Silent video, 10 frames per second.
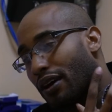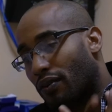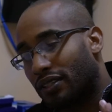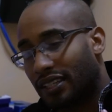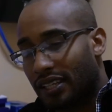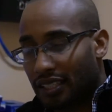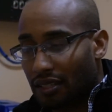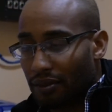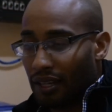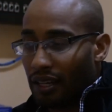mine once said this
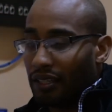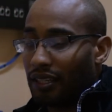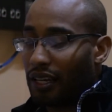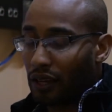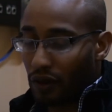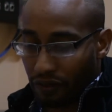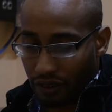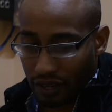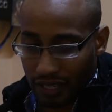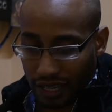to me. It's like, yo,
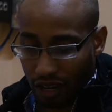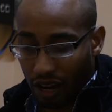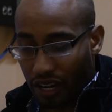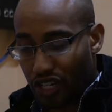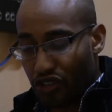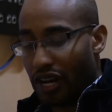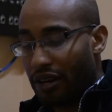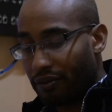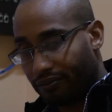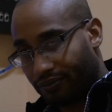it's like you're on a
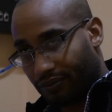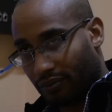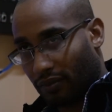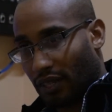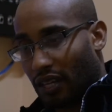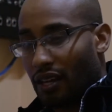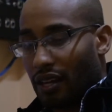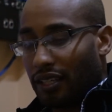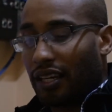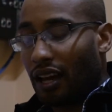train.
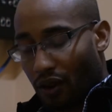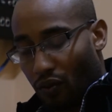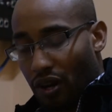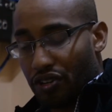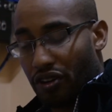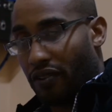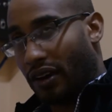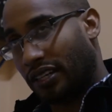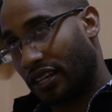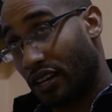Let's say you're on one train,
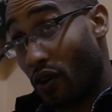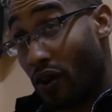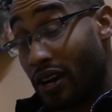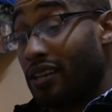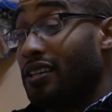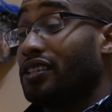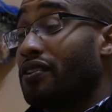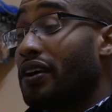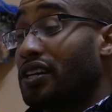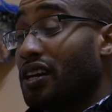right, and you're going in this
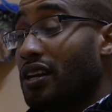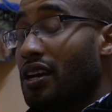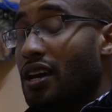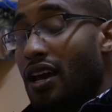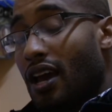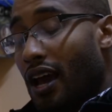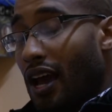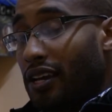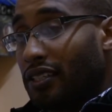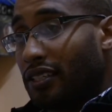direction,
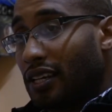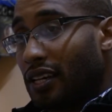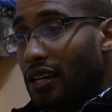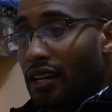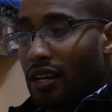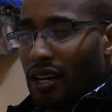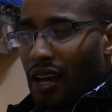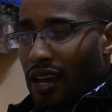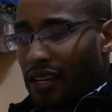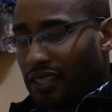and you see
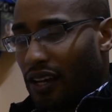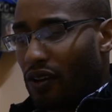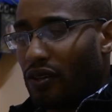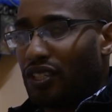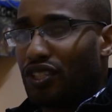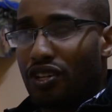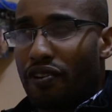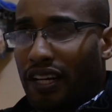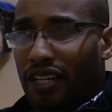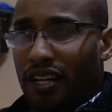and you say, oh, this
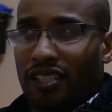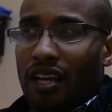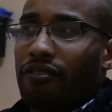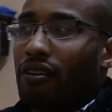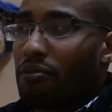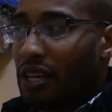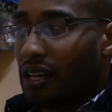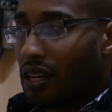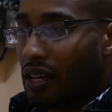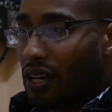direction is not for me,